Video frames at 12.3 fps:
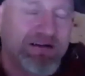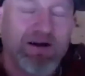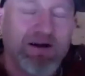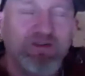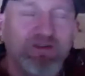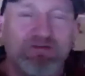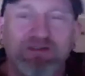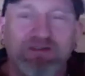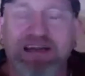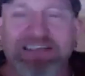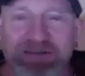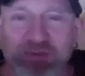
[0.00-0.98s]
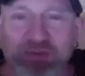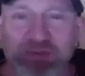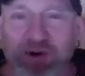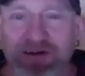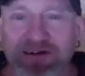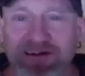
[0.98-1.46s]
unreasonable
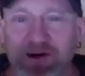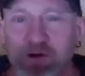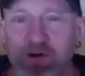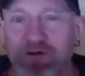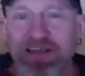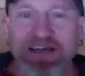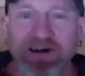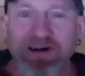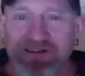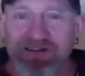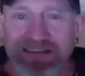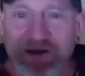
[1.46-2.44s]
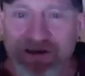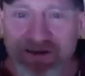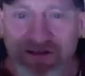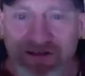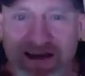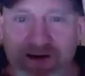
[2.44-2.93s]
all the uns you can
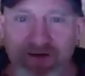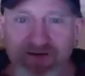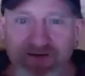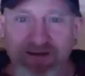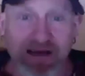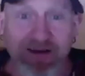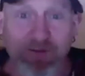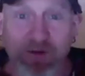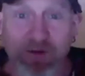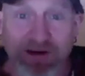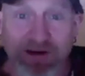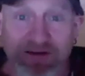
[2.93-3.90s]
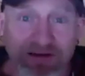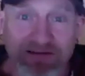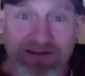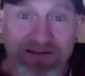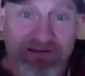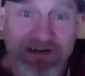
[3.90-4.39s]
think of that make mean those
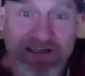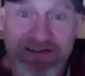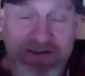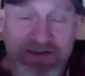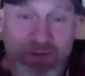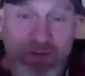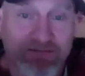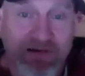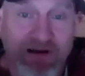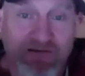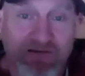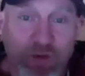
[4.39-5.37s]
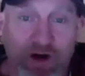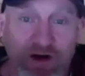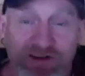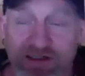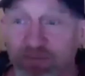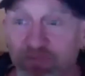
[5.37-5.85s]
creatures we love and
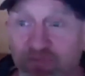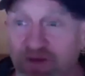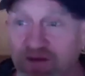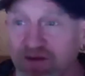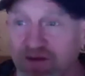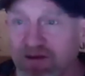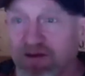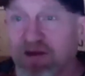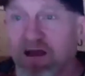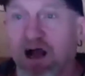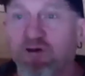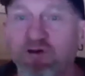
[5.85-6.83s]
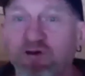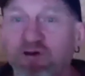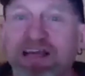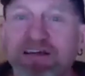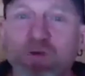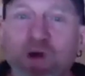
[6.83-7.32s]
worship. A really
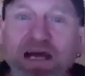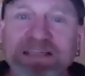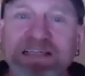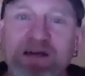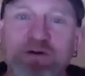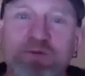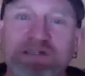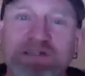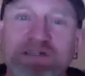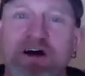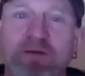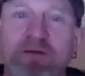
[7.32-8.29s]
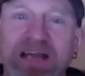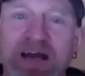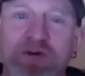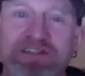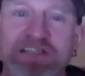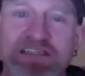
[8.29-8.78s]
good way to get a woman to calm down when
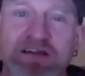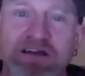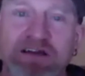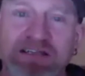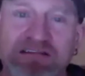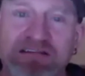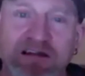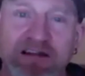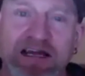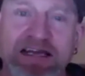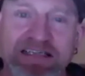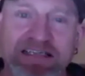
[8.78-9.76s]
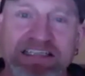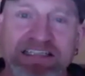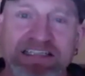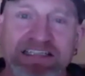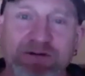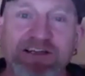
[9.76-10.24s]
she's starts to get angry is to say to
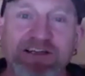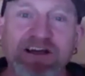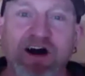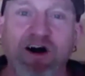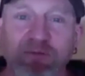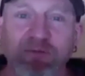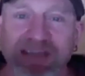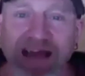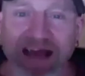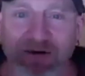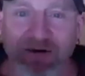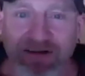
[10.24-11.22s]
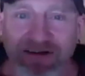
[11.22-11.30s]
her, look, calm down.